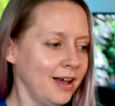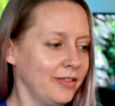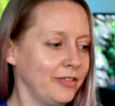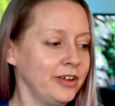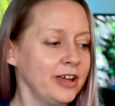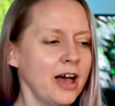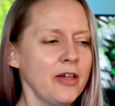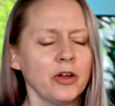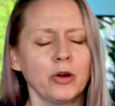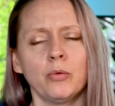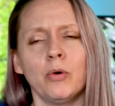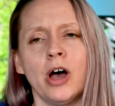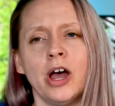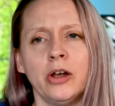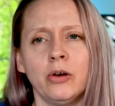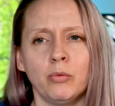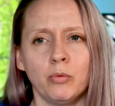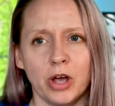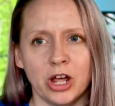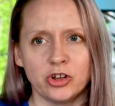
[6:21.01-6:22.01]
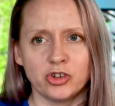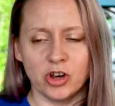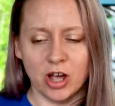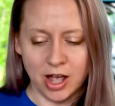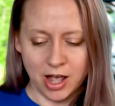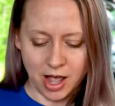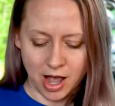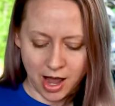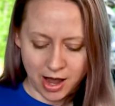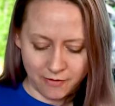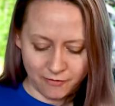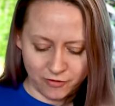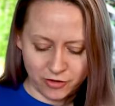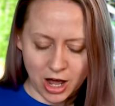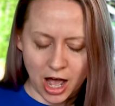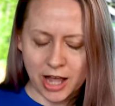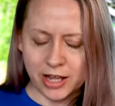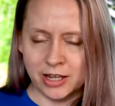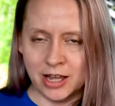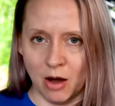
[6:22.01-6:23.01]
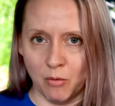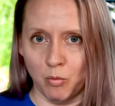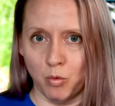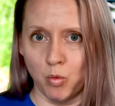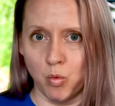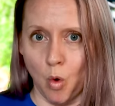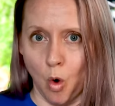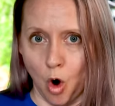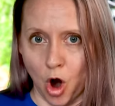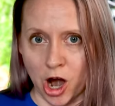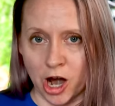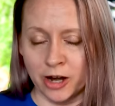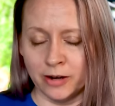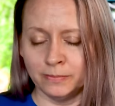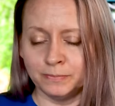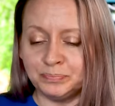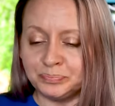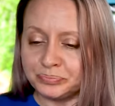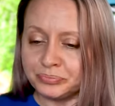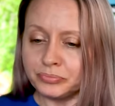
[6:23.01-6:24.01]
The other one, which I have not yet worn,